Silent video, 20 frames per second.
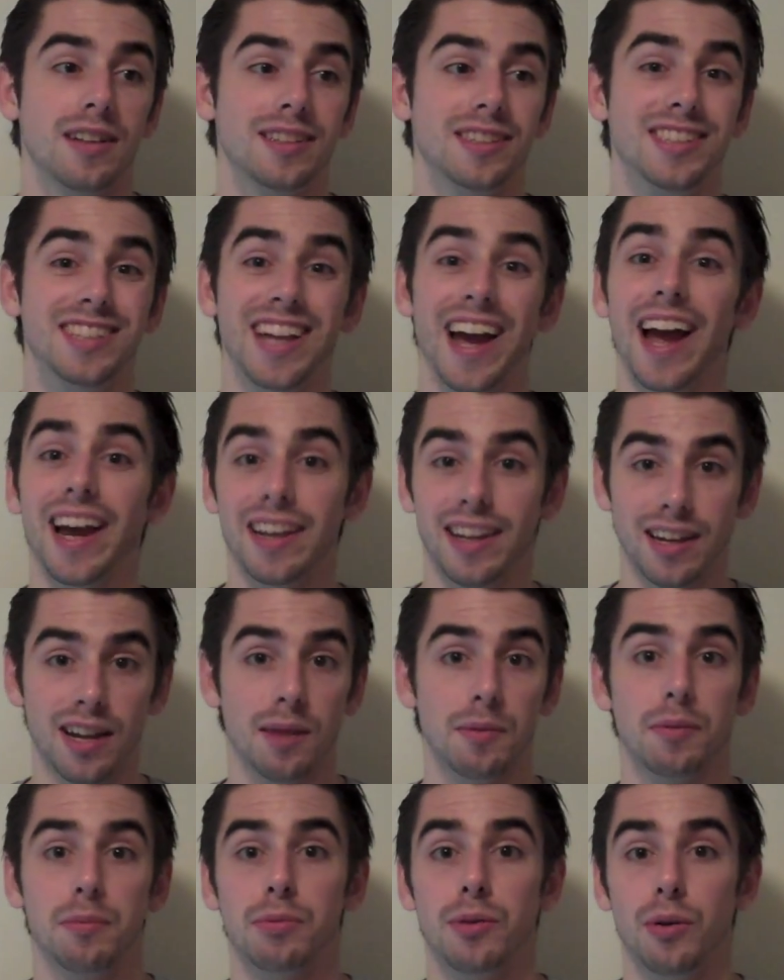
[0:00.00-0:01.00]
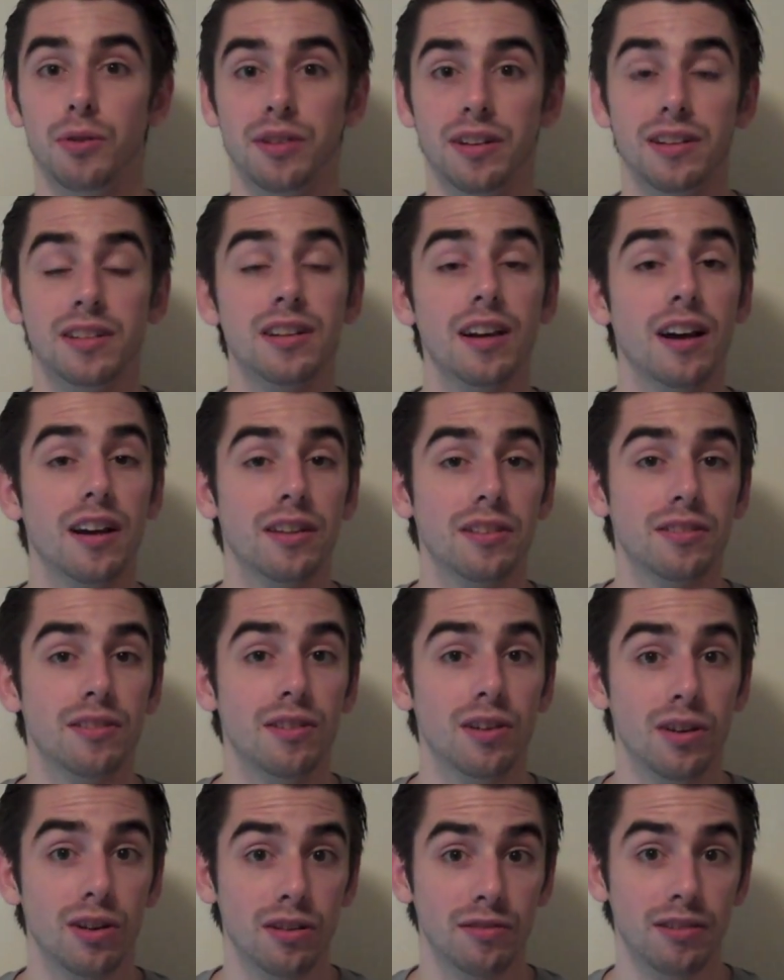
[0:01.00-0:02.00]
jacking up the protein to
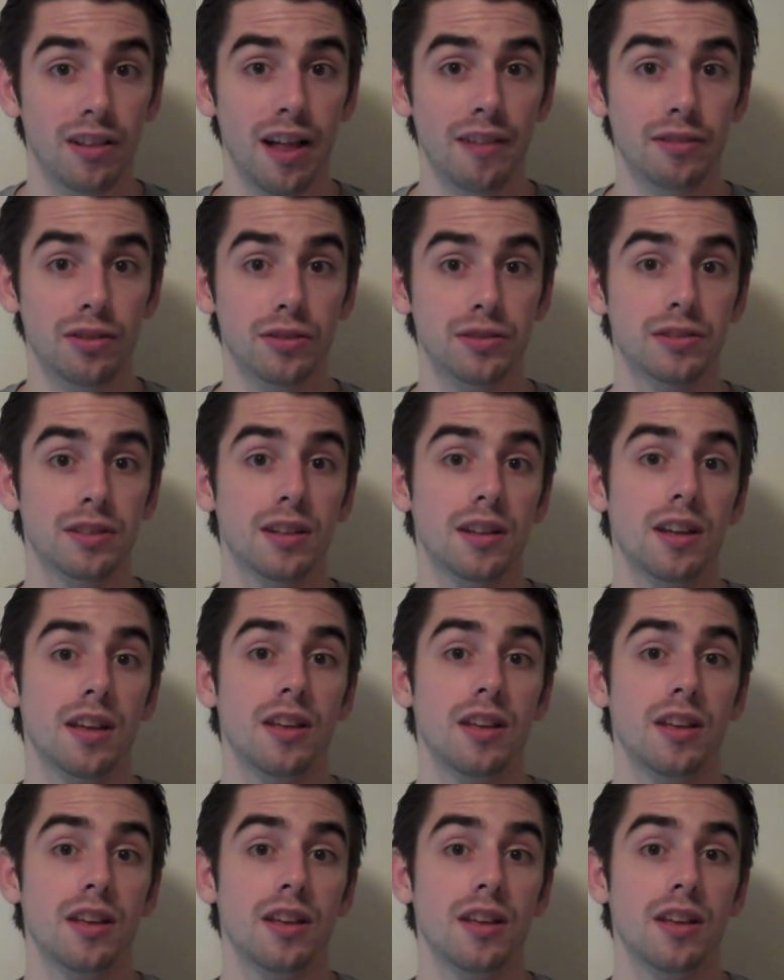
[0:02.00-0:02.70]
unheard of levels.